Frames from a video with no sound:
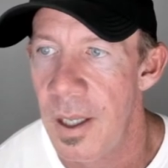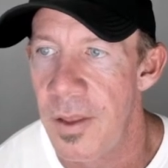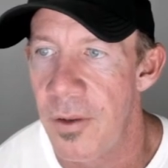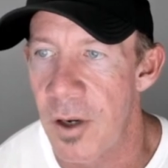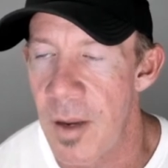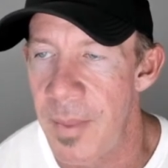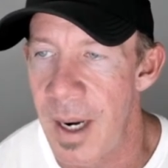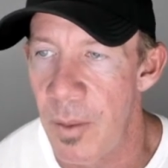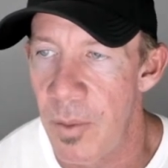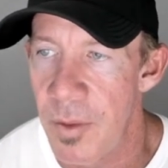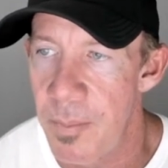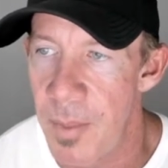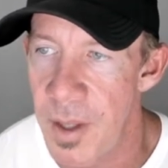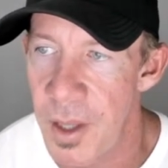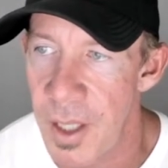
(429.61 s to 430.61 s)
They're coming out with
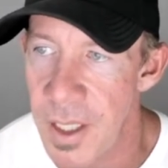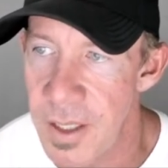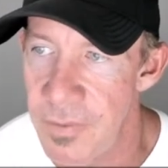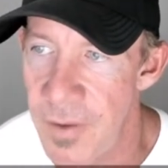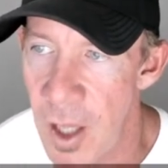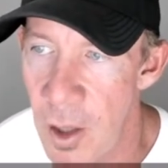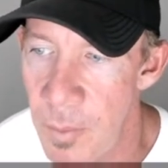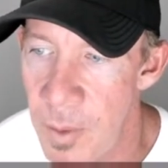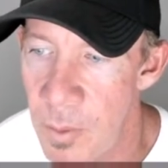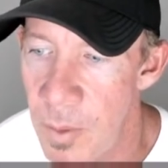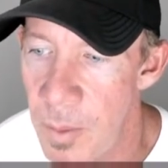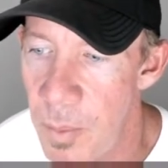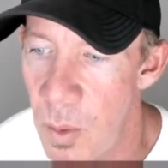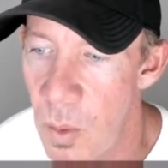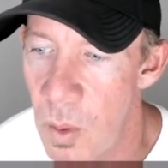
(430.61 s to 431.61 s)
monthly development
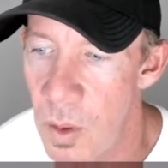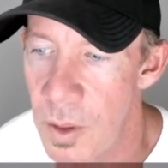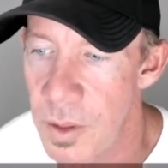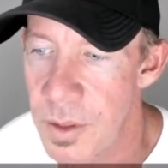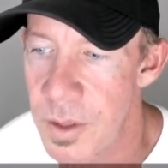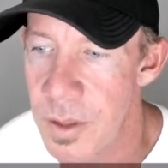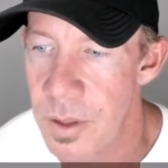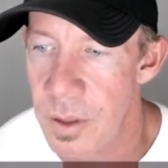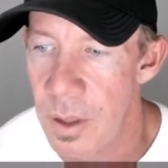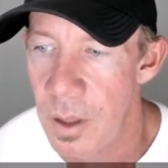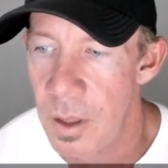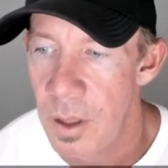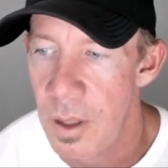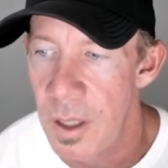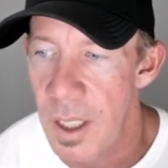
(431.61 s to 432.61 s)
reports,
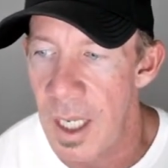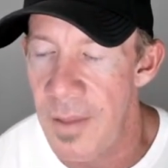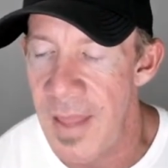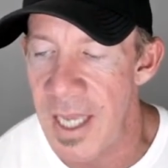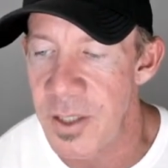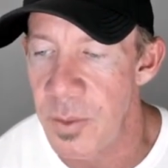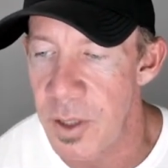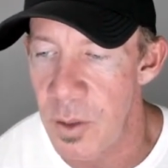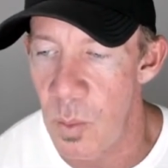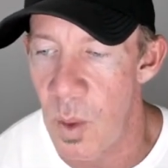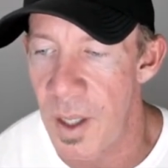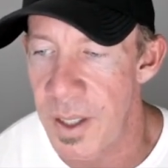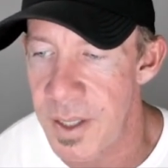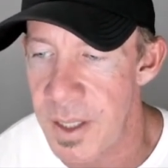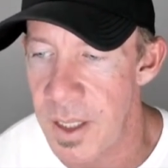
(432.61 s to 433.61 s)
and that's what you
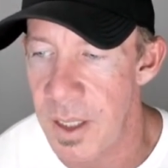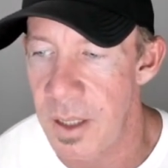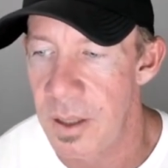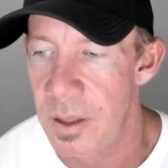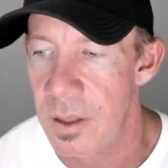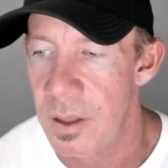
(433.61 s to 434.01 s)
want to see.